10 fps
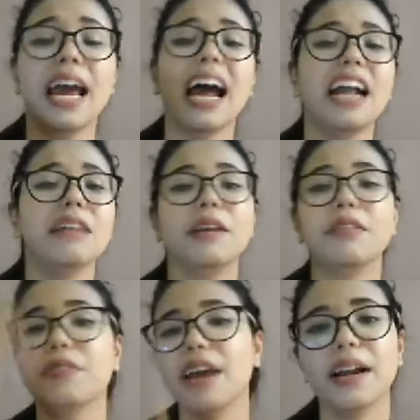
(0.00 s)
and my
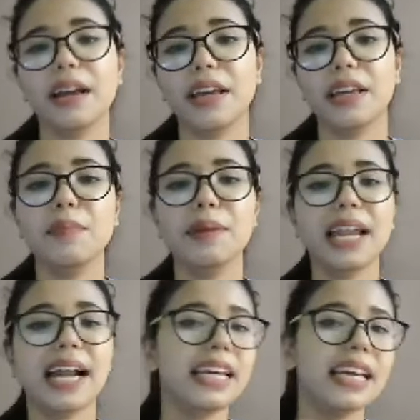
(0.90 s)
email
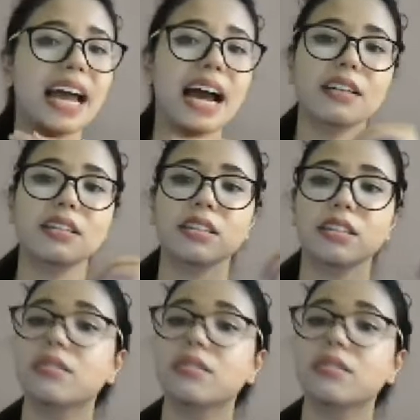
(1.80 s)
ID and